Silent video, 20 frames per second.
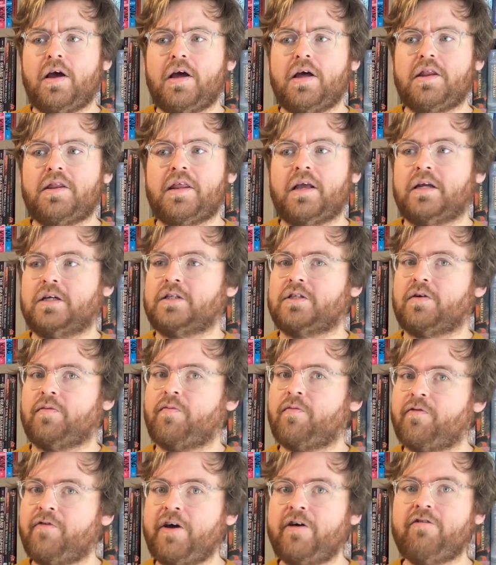There's some
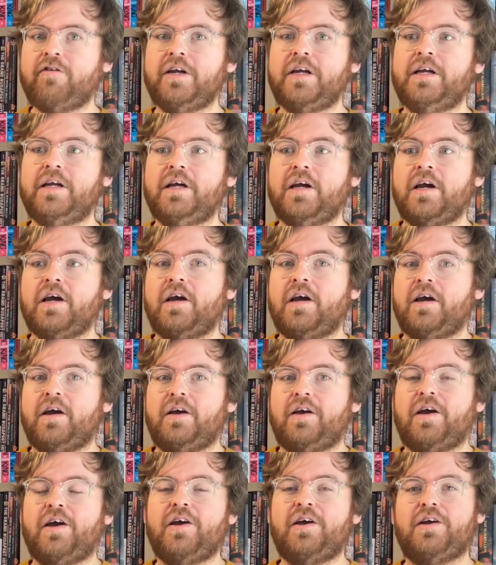very,
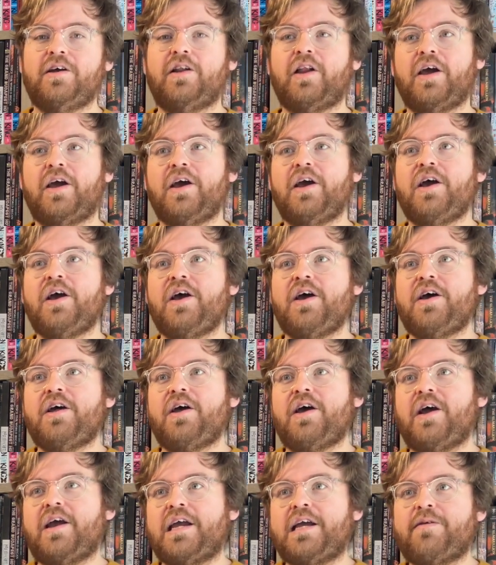like,
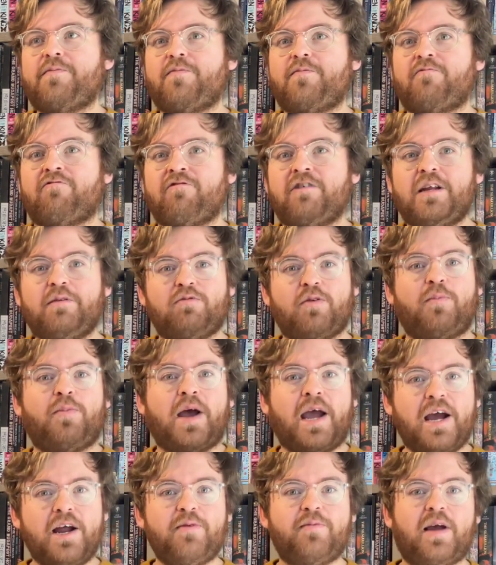it really
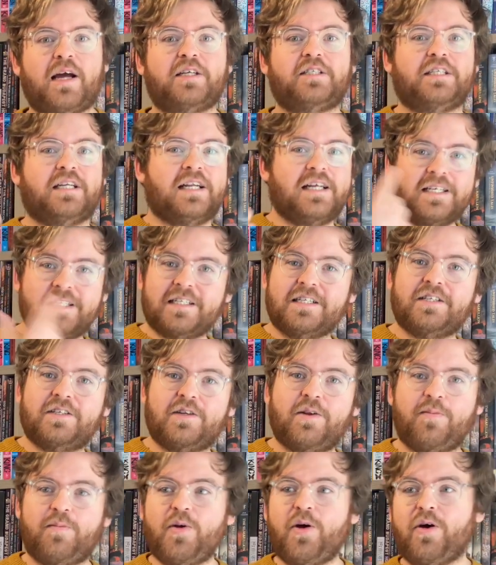prepared me actually listening to
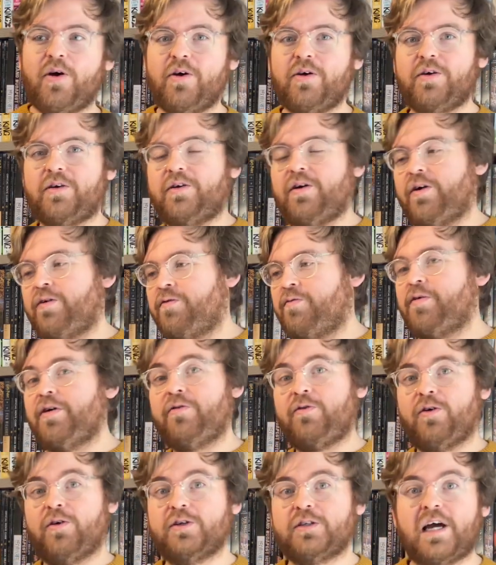the book of
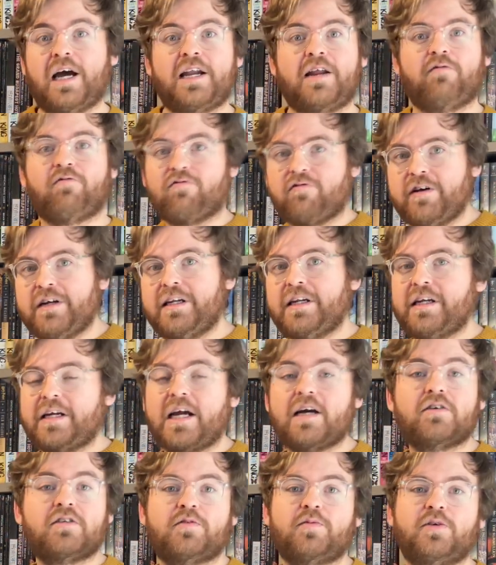Mythos and then reading the
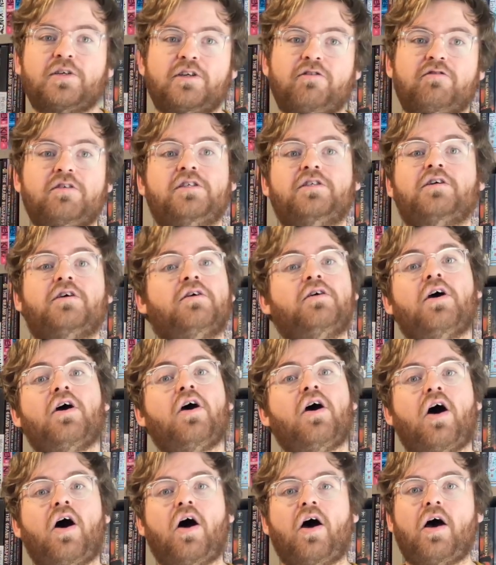Count of Monte Cristo.
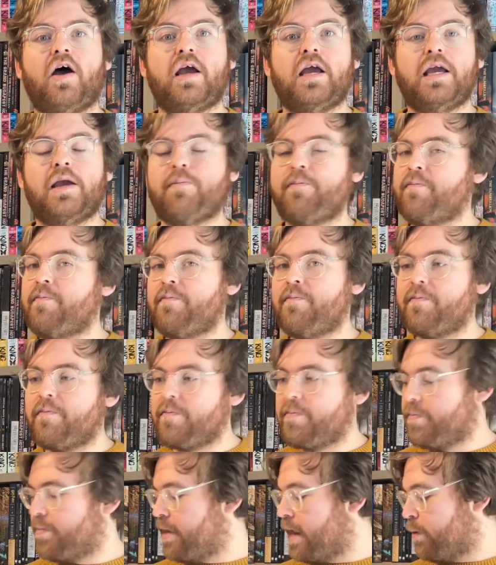
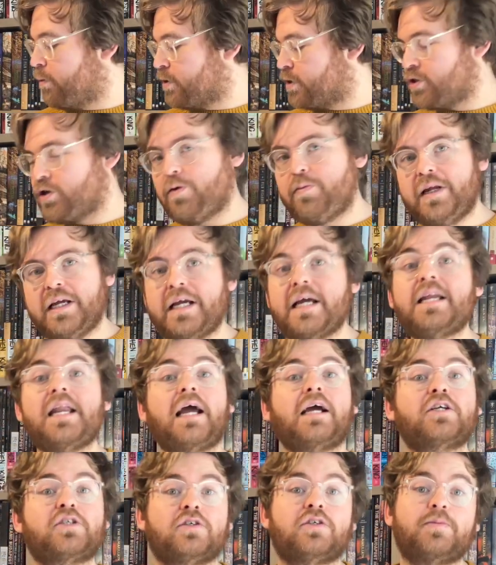There was so many
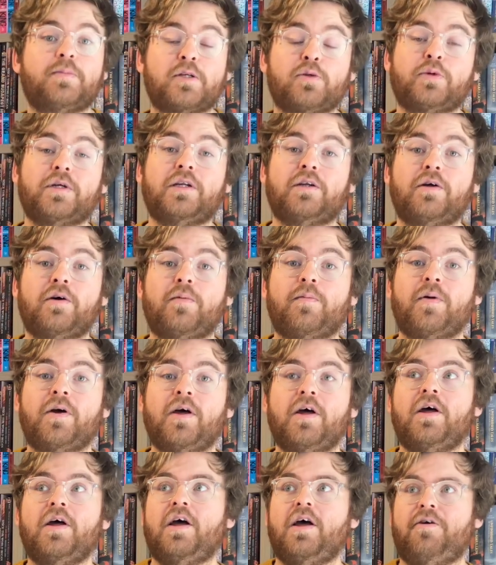connections between them
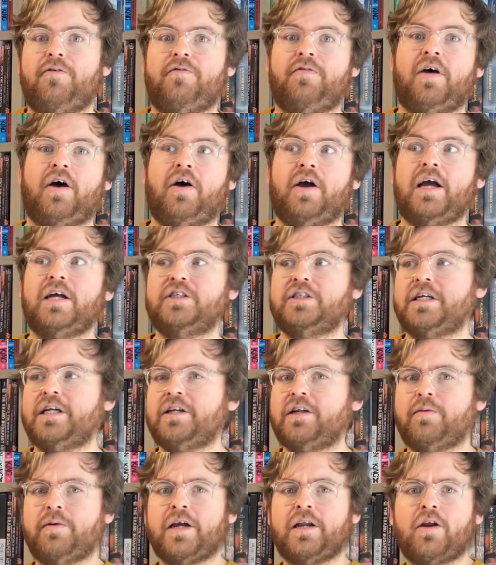that I actually
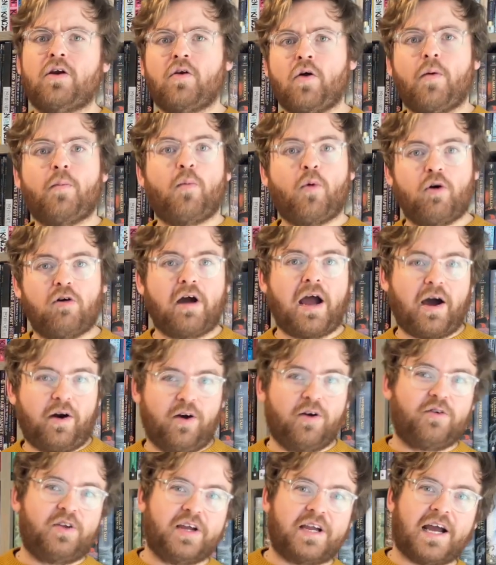ended up getting a lot more
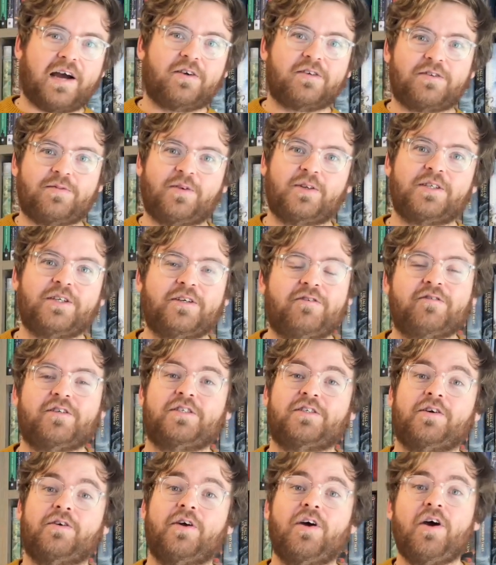out of the Count of Monte
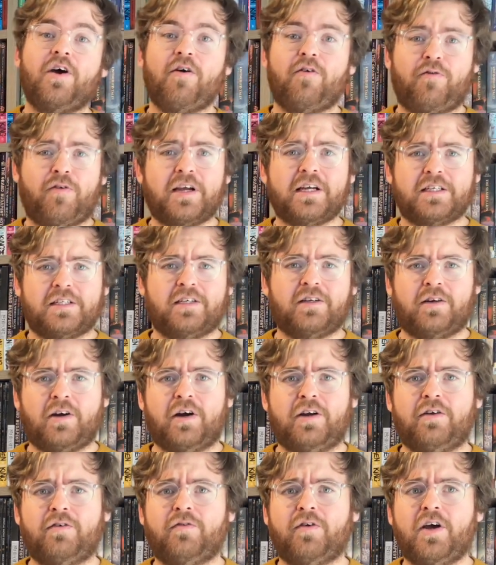Cristo thanks to
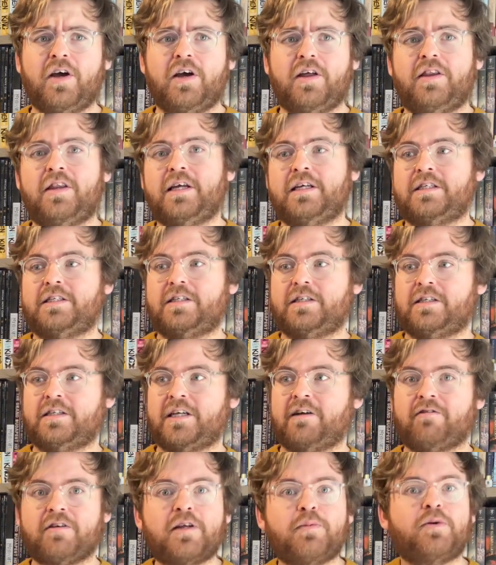kind of this
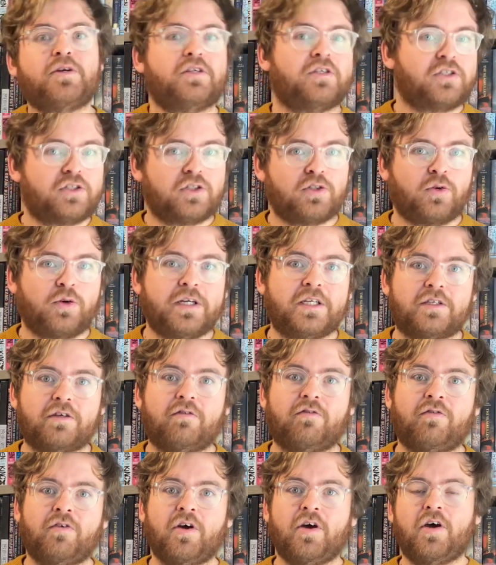serendipitous choice
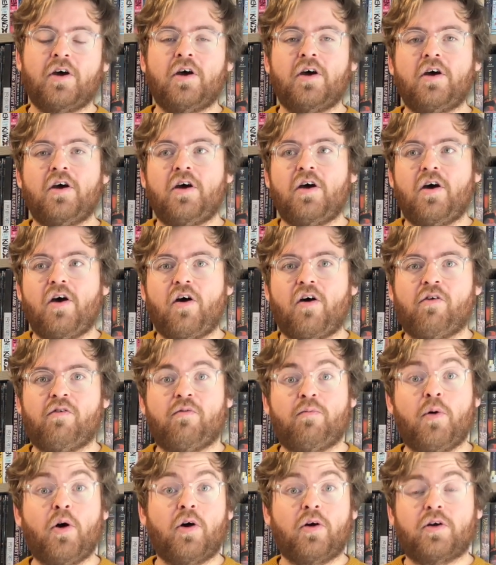of
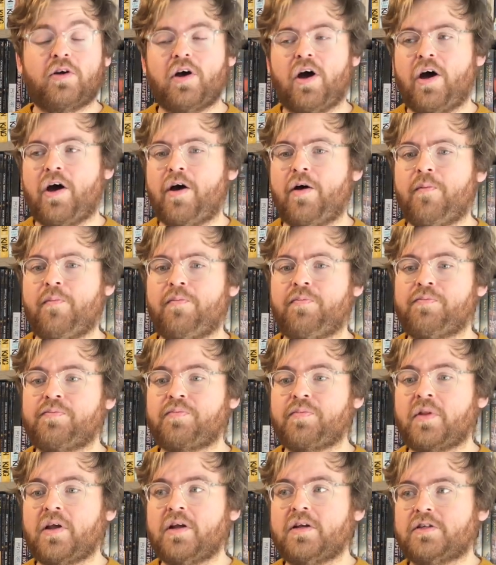book.
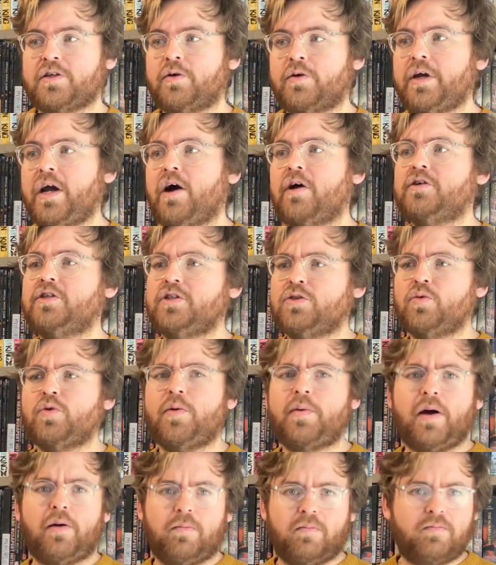So yeah, I'll just talk
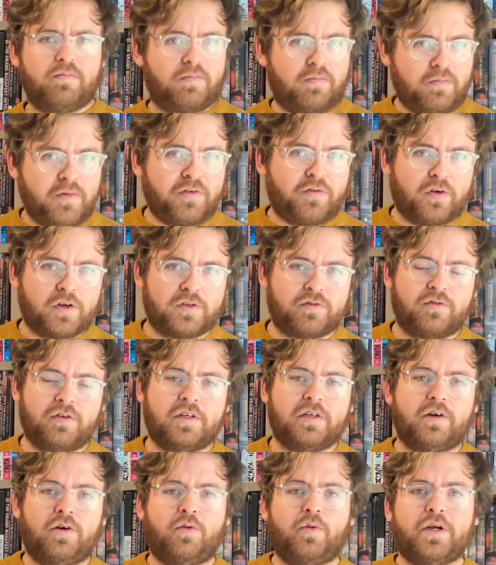about Mythos for
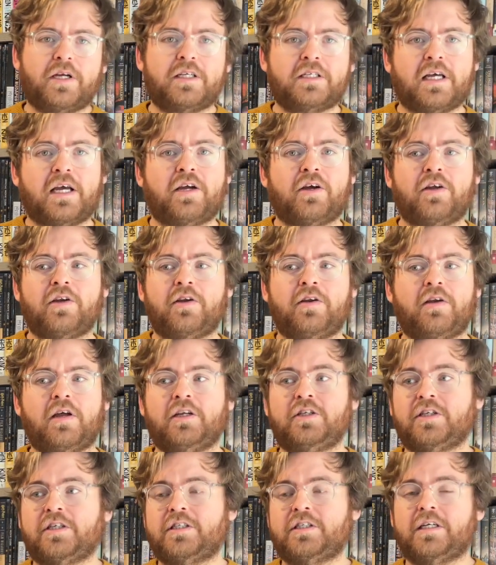a quick second and
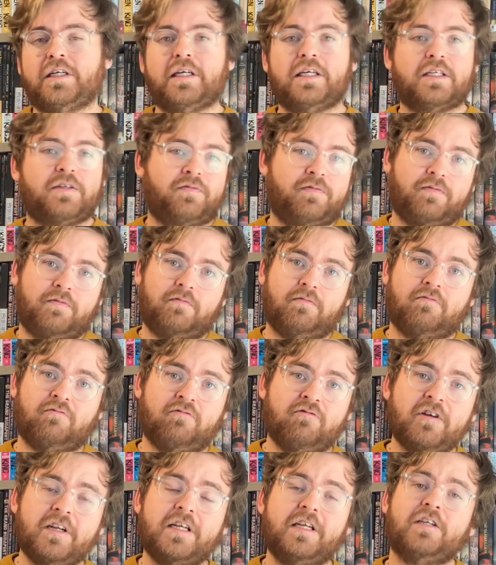just say it's
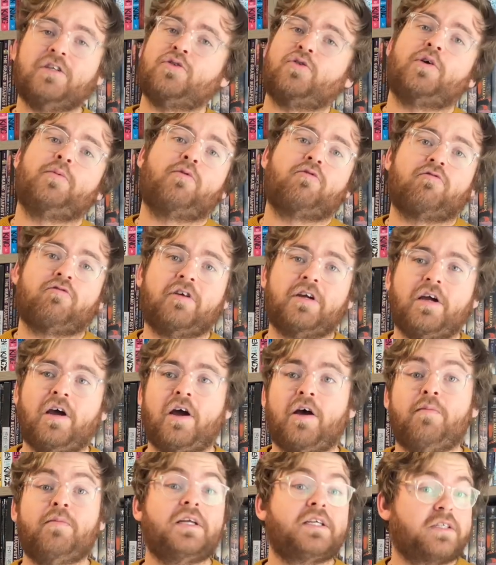really enjoyable
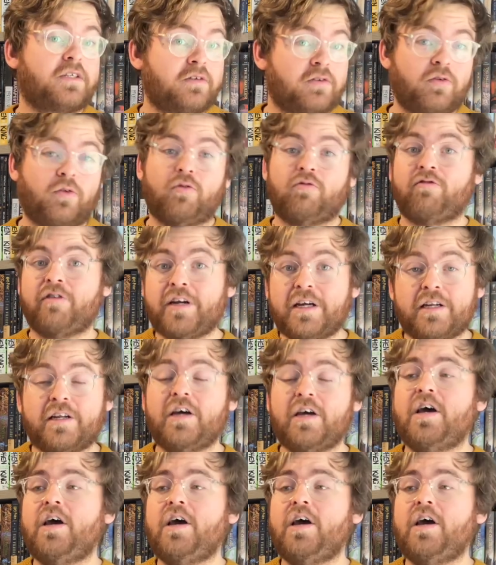listen or read.